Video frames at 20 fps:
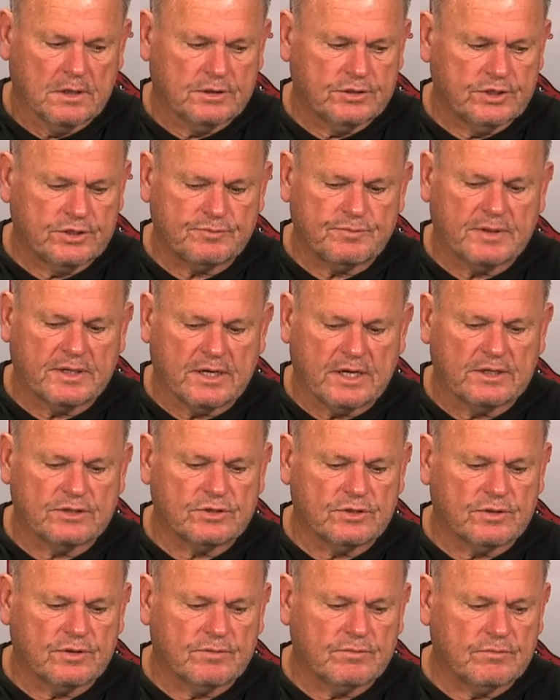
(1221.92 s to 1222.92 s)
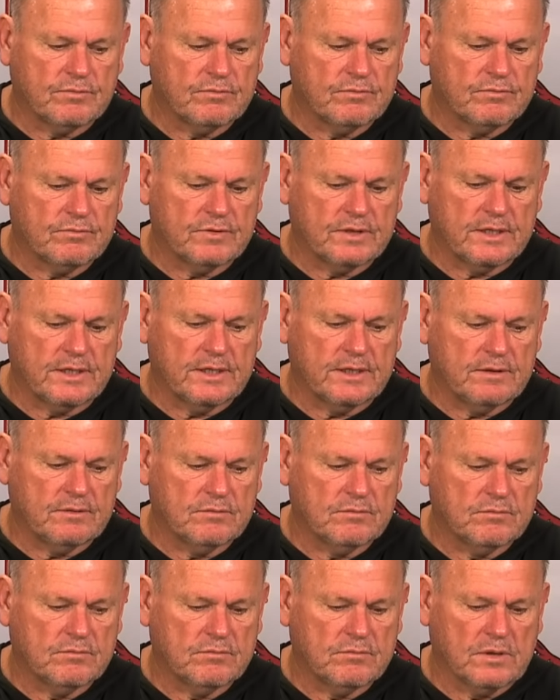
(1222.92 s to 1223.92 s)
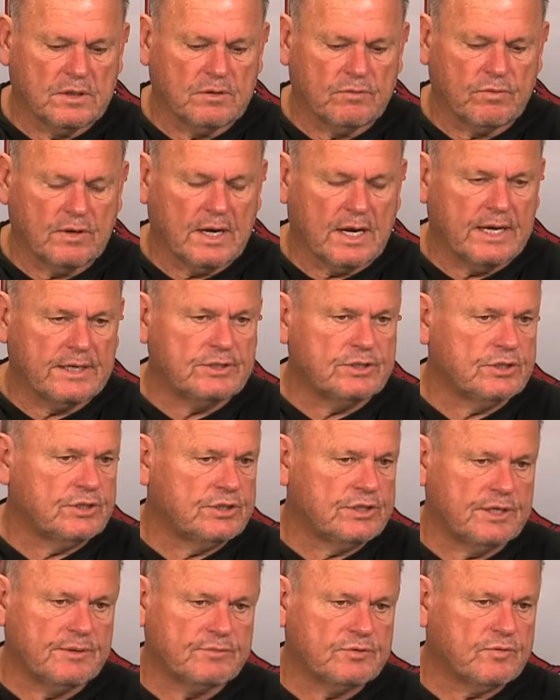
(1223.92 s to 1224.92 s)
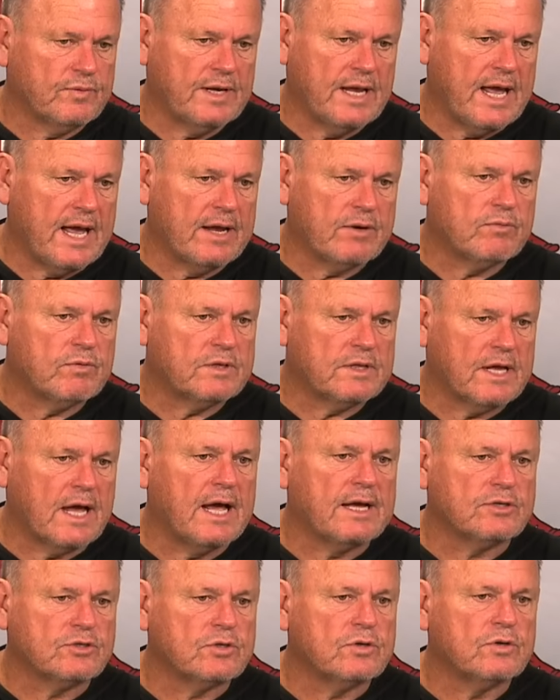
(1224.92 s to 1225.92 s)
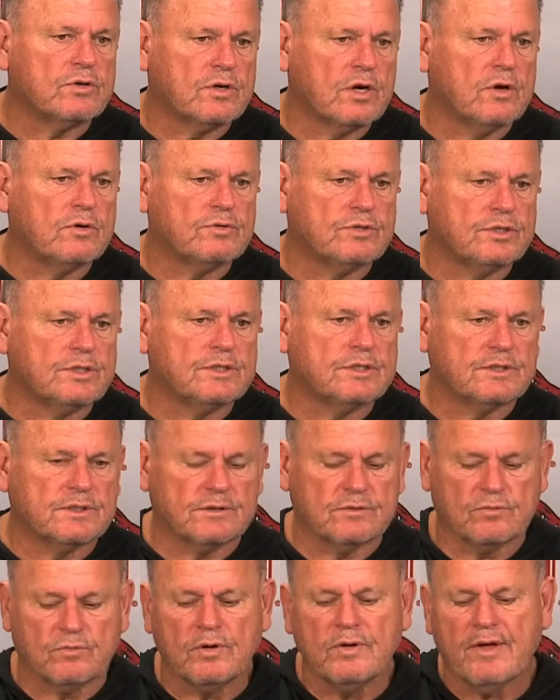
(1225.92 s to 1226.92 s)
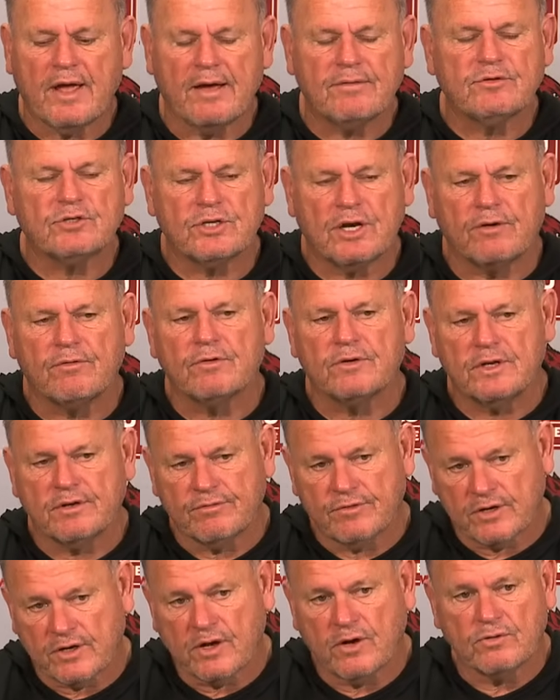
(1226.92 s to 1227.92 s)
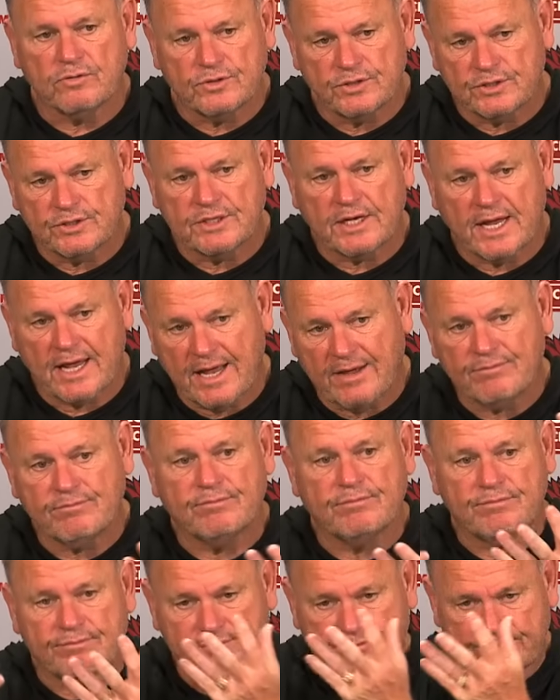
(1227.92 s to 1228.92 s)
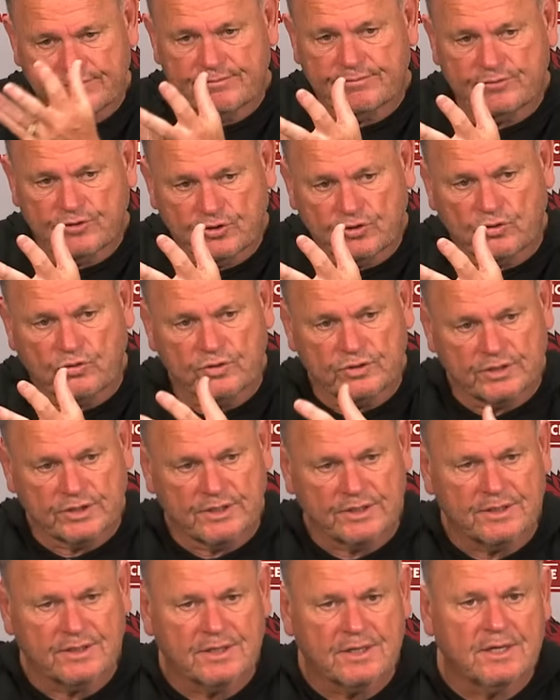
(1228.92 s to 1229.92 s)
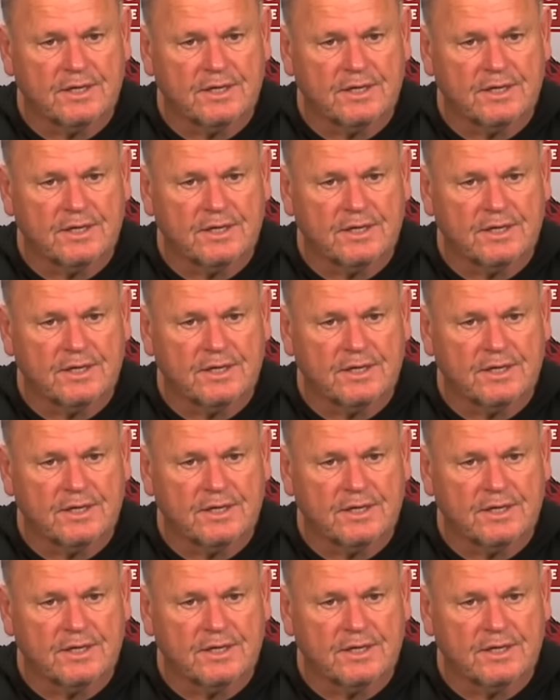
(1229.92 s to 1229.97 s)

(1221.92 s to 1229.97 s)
just because of the relationships we had with the high school coaches, and we have several different coaches that have Georgia,